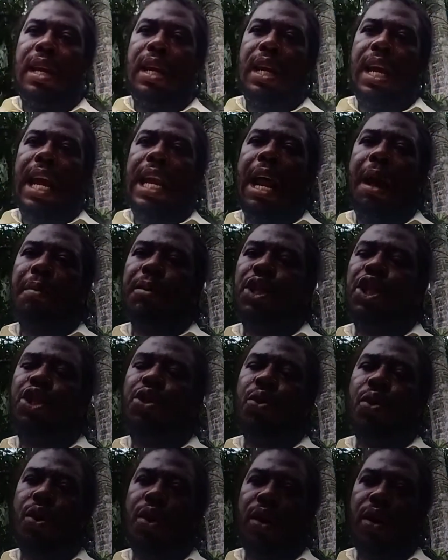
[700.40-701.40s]
And I'm
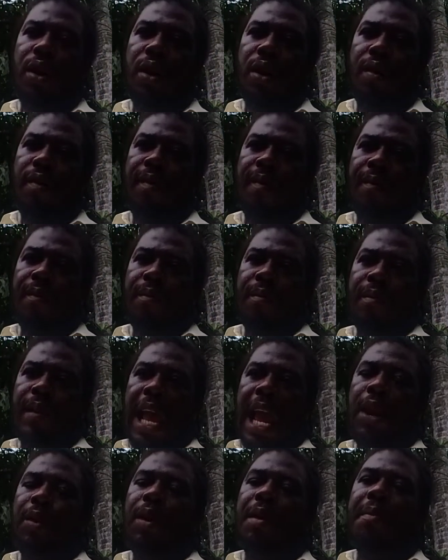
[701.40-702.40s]
sure
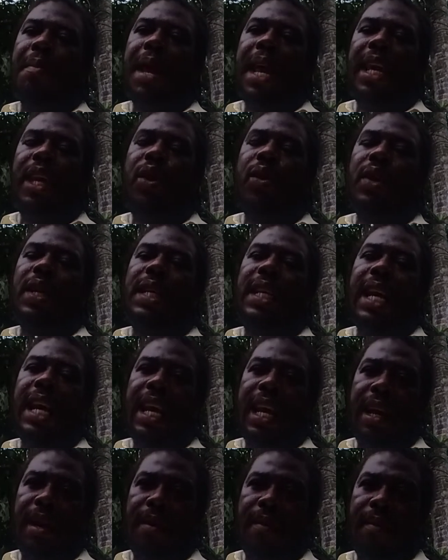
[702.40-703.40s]
it will make your
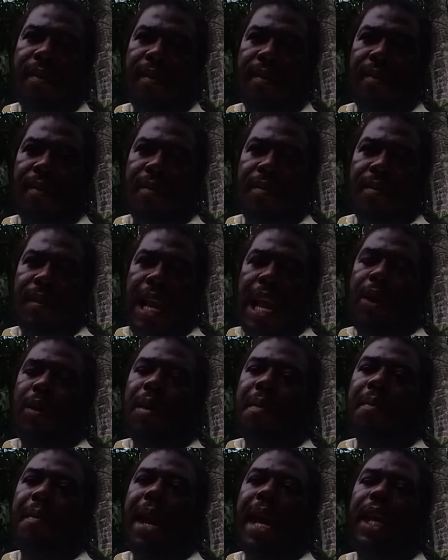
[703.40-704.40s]
day, it will
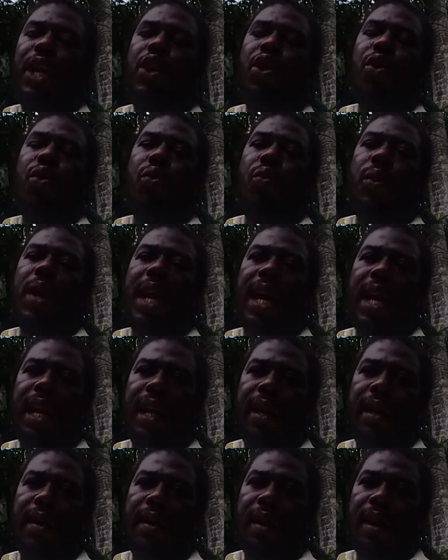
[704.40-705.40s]
make your
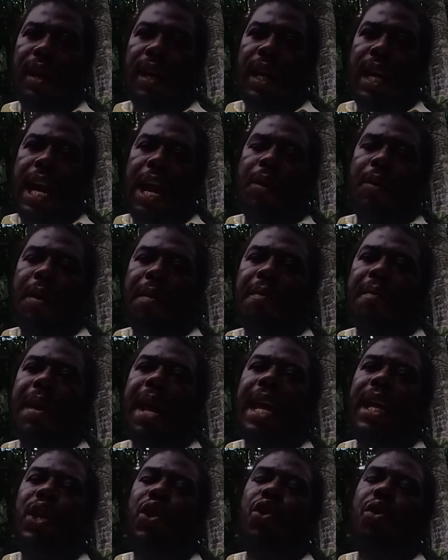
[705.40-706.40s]
week, it will
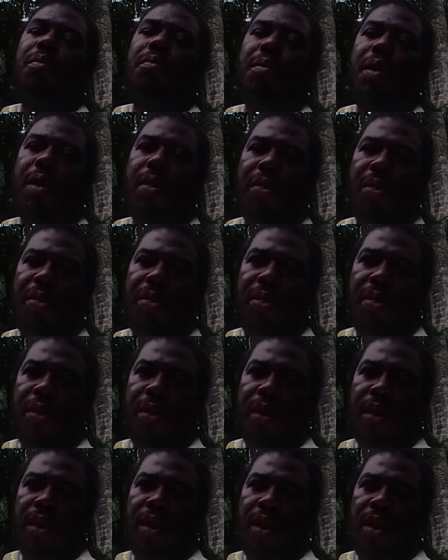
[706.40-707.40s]
make your month,
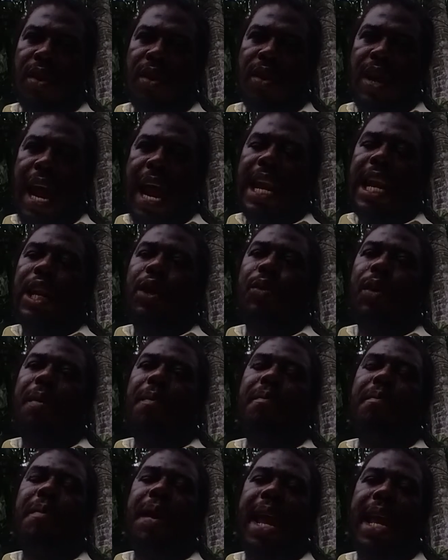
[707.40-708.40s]
and it will
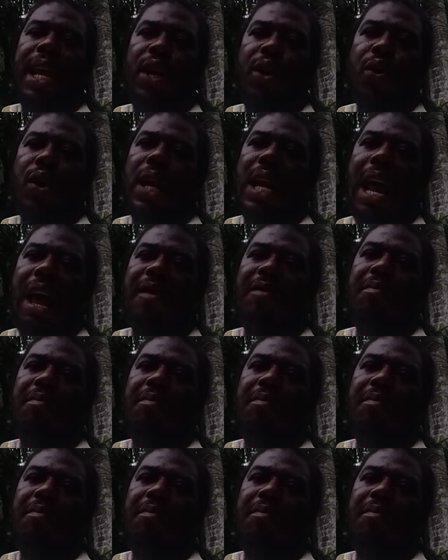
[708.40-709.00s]
make your life